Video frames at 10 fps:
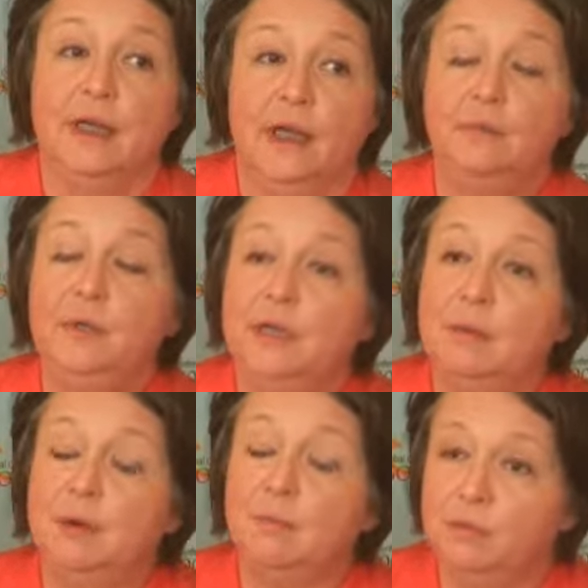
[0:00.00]
And we
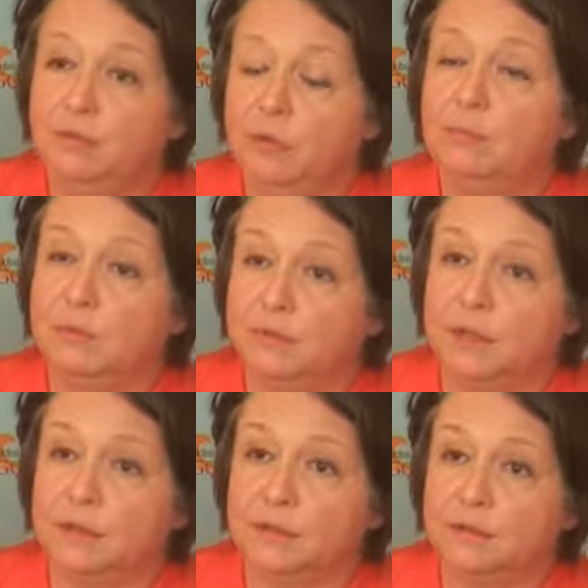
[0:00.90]
came up with a number of
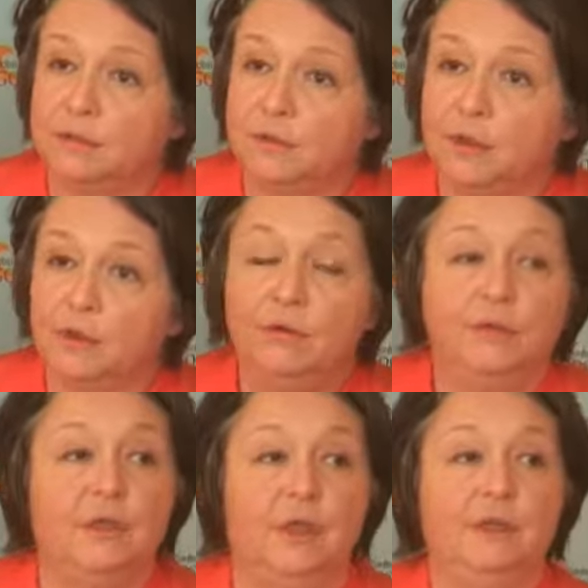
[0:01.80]
targets you know,
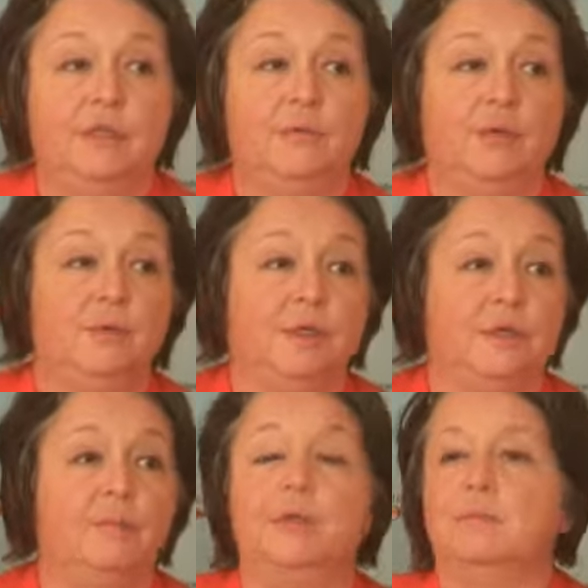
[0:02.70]
targets which were
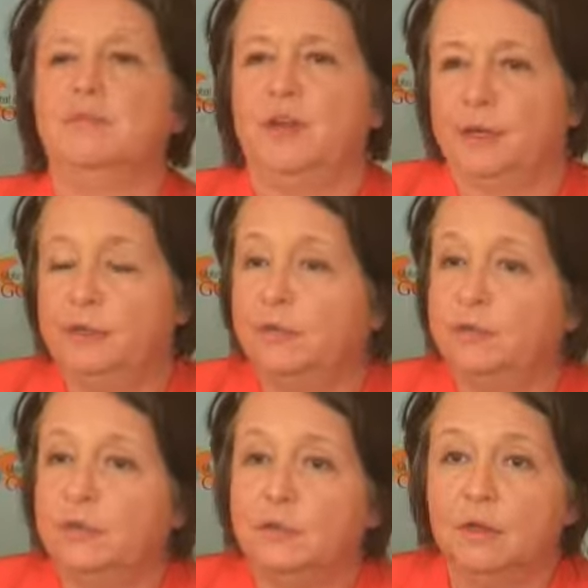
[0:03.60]
sometimes very
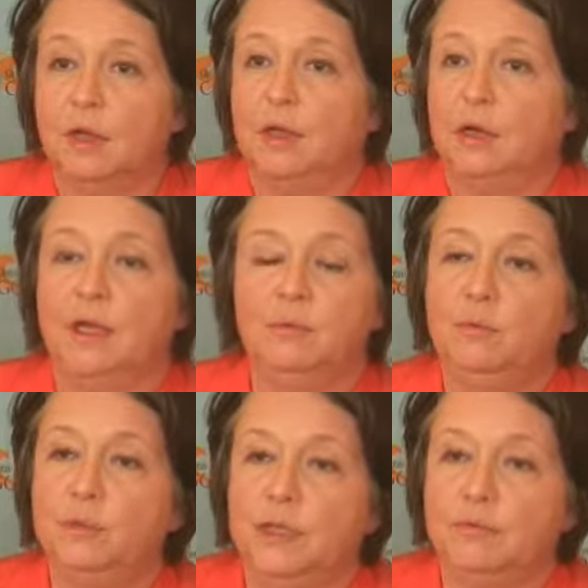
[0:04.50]
difficult, like we
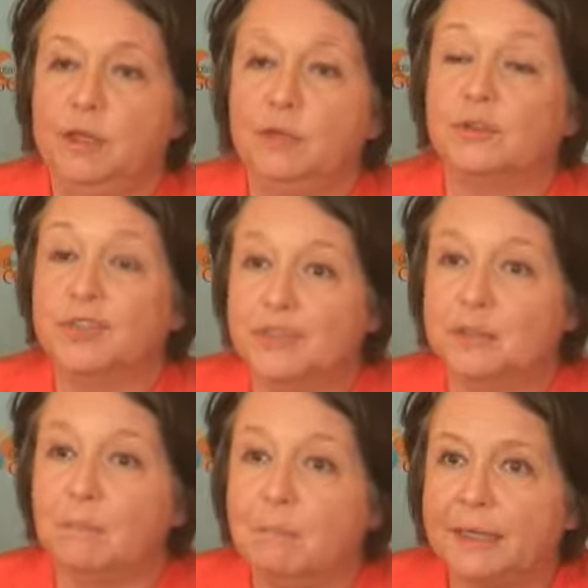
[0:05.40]
would have
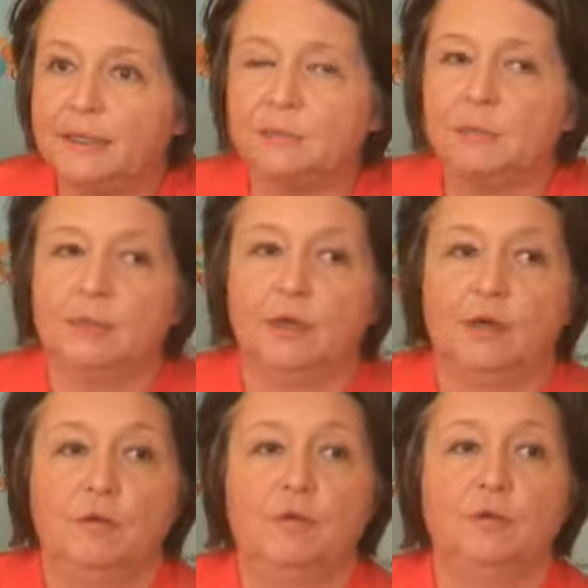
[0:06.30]
ecosystem management
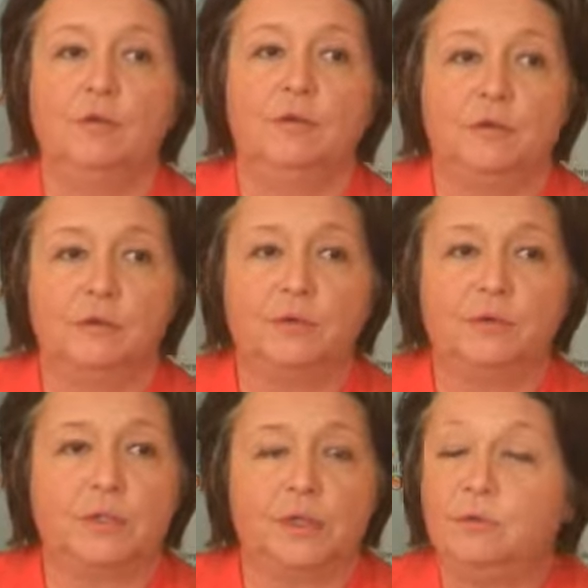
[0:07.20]
for all the
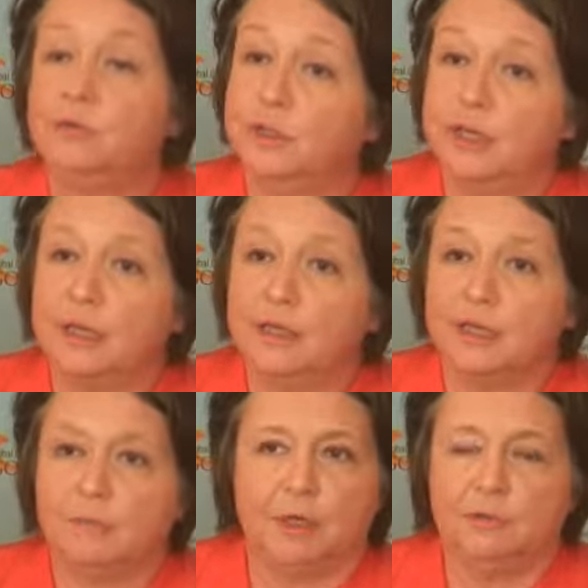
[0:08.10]
coast and ocean
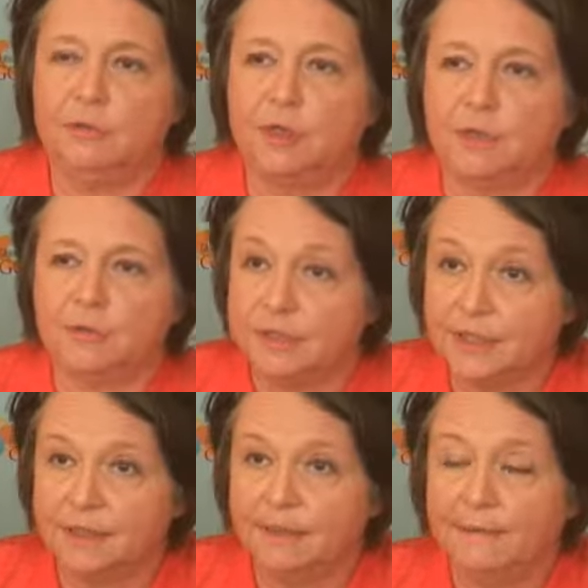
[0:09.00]
areas by
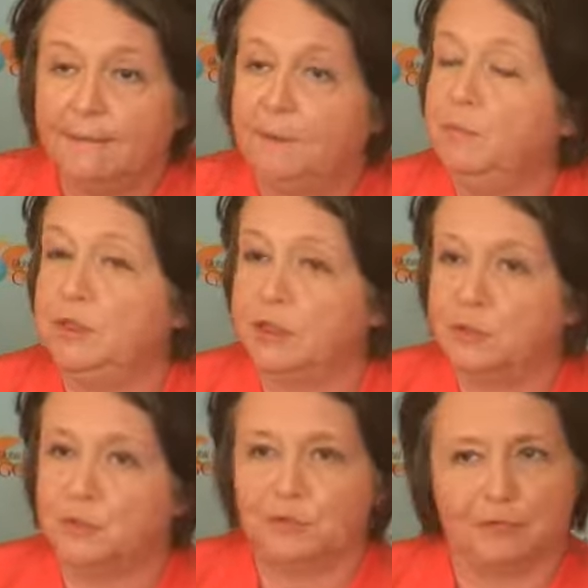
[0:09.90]
2010, which is
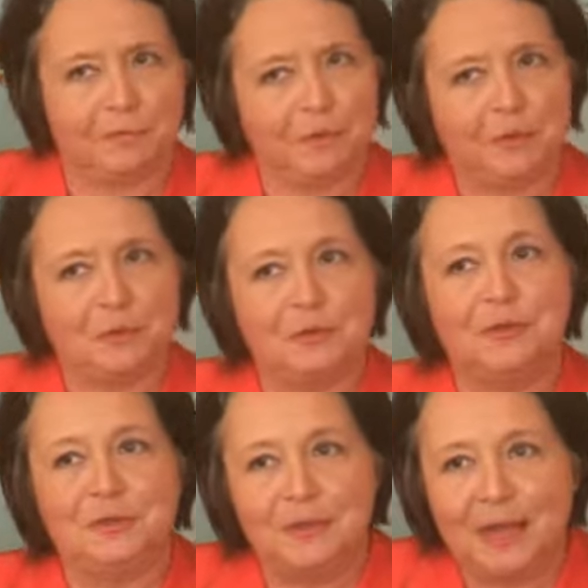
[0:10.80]
sort of not
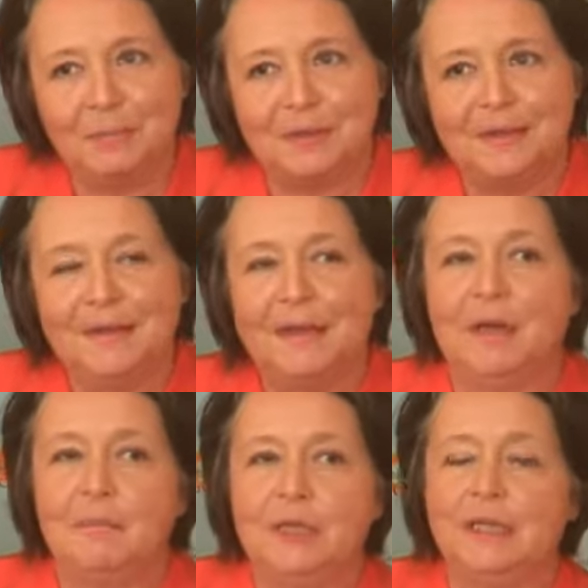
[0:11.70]
going to happen.
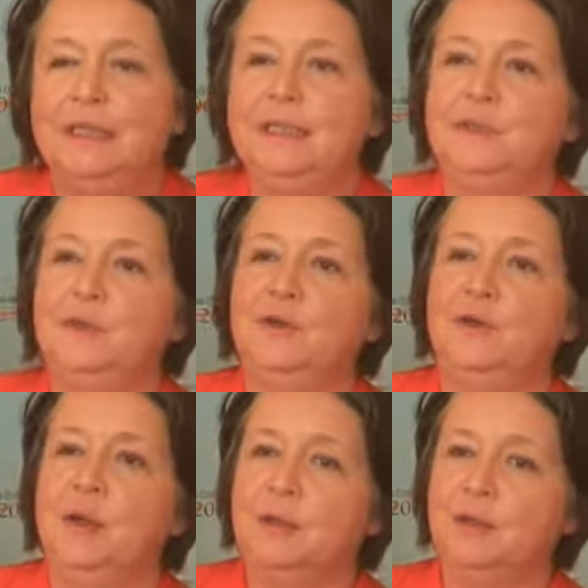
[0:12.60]
But at least, you
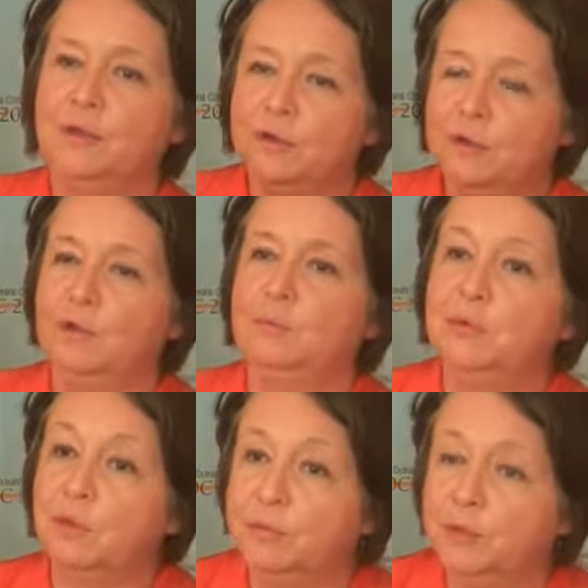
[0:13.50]
know, the global
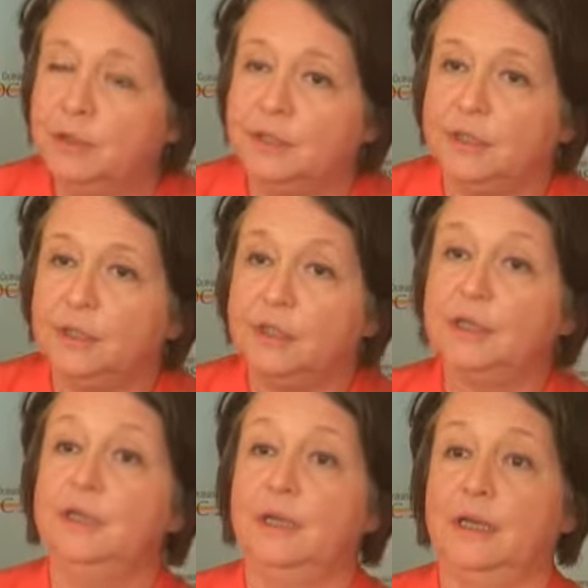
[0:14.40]
community
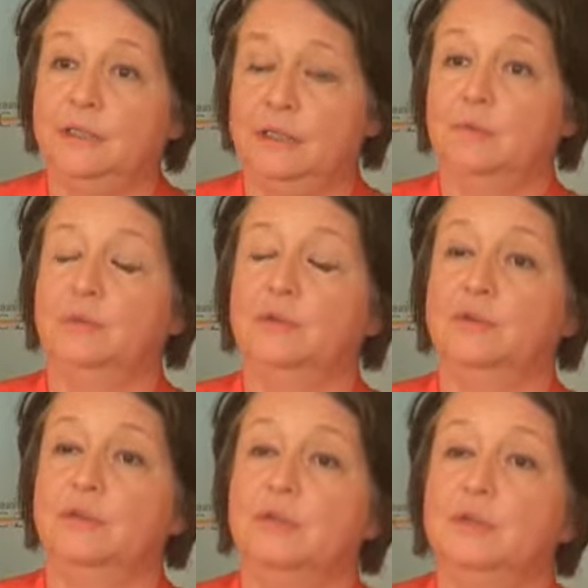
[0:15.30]
realized the
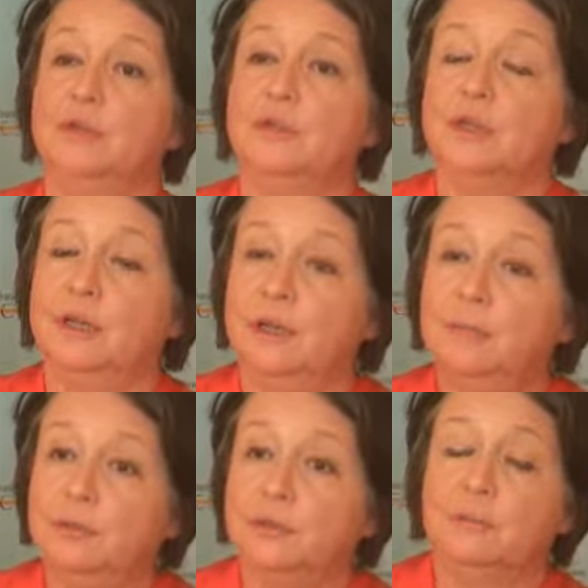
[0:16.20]
importance of oceans
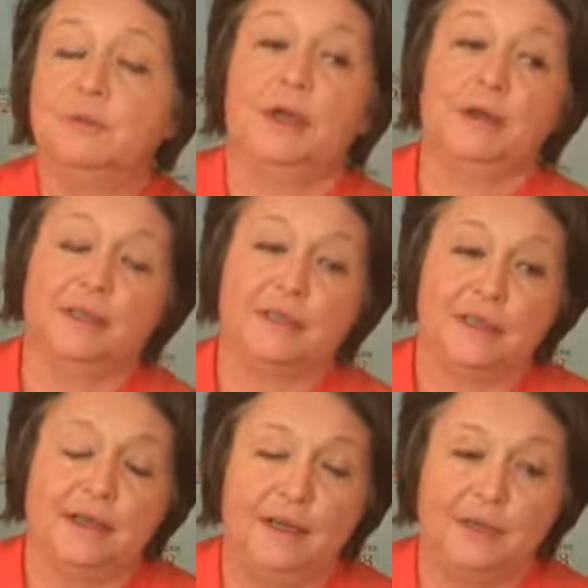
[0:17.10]
and put some
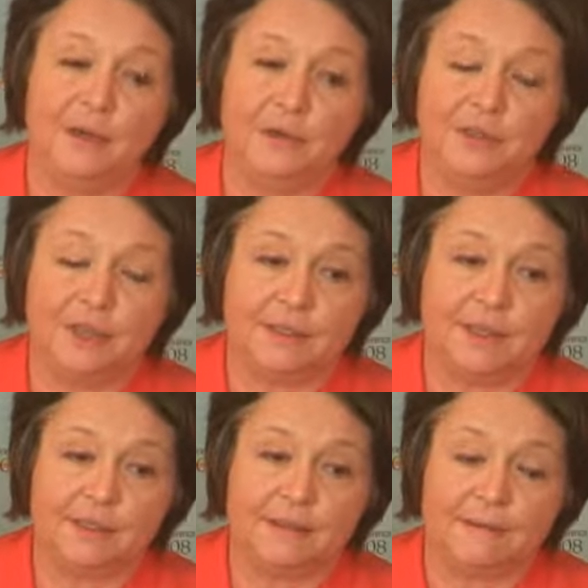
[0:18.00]
targets uh, on the
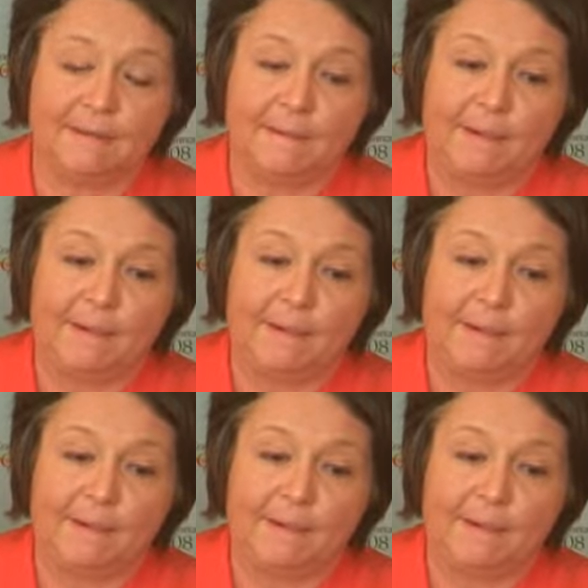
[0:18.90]
agenda.